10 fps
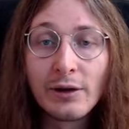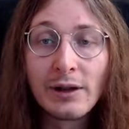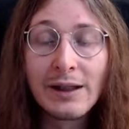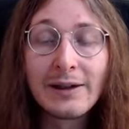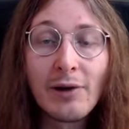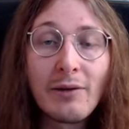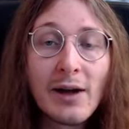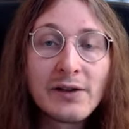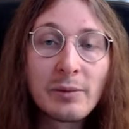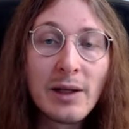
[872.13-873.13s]
It
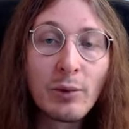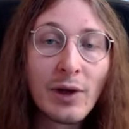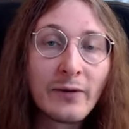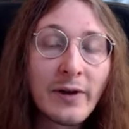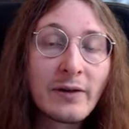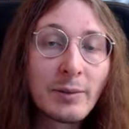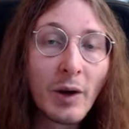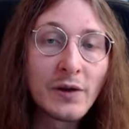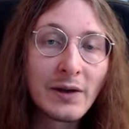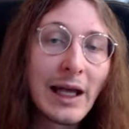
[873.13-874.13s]
revives people at 50%
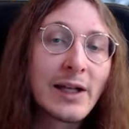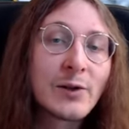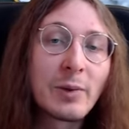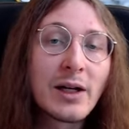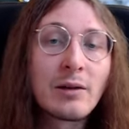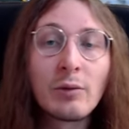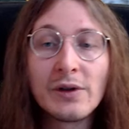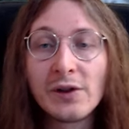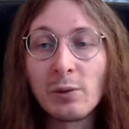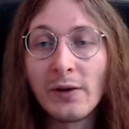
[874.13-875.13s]
HP, which
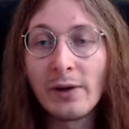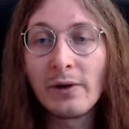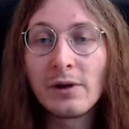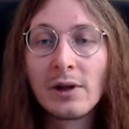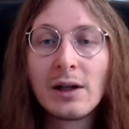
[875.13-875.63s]
is whatever.